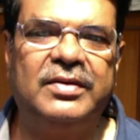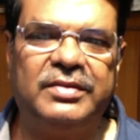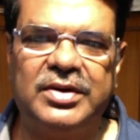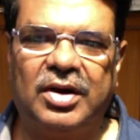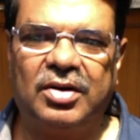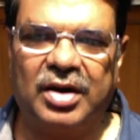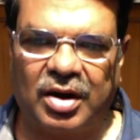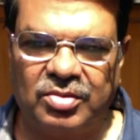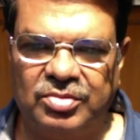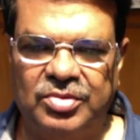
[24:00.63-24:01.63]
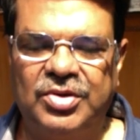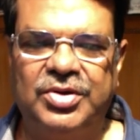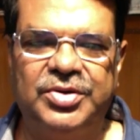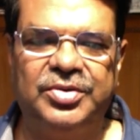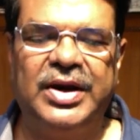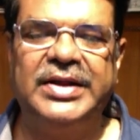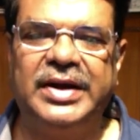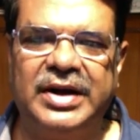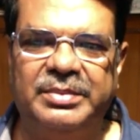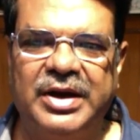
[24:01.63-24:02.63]
Without Rahu, you
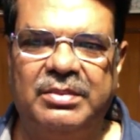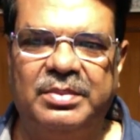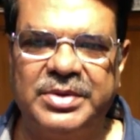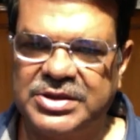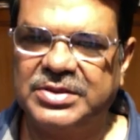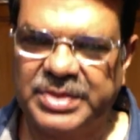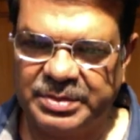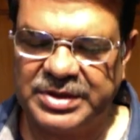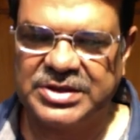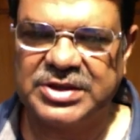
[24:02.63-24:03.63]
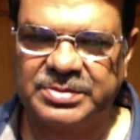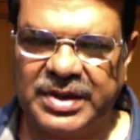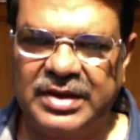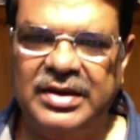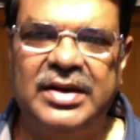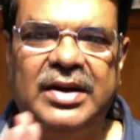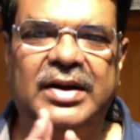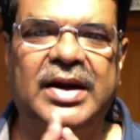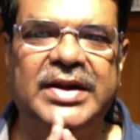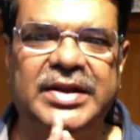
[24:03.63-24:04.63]
neither can become a big businessman,
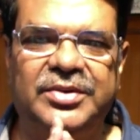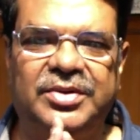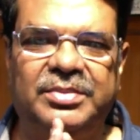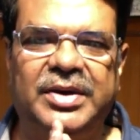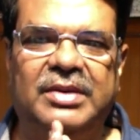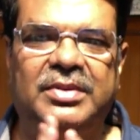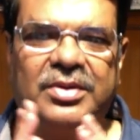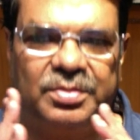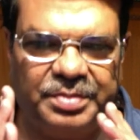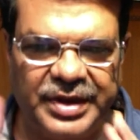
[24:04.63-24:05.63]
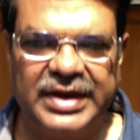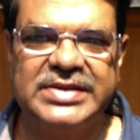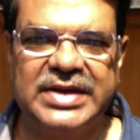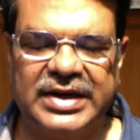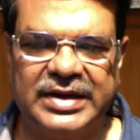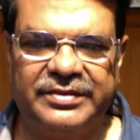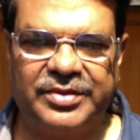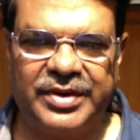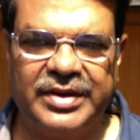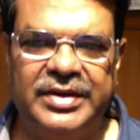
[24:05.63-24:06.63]
neither you can become a big executive
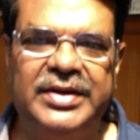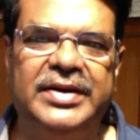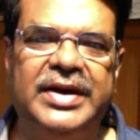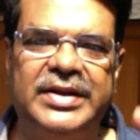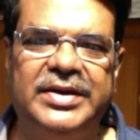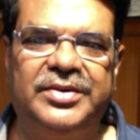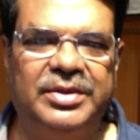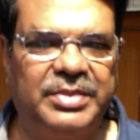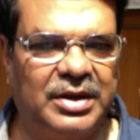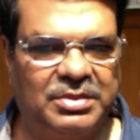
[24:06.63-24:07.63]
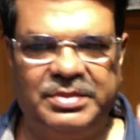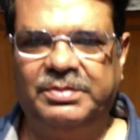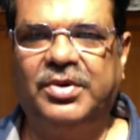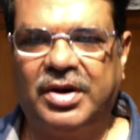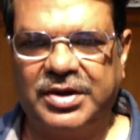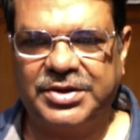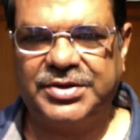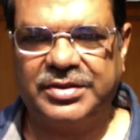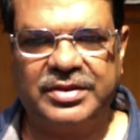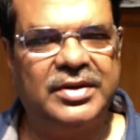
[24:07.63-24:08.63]
today, neither you can become a big politician.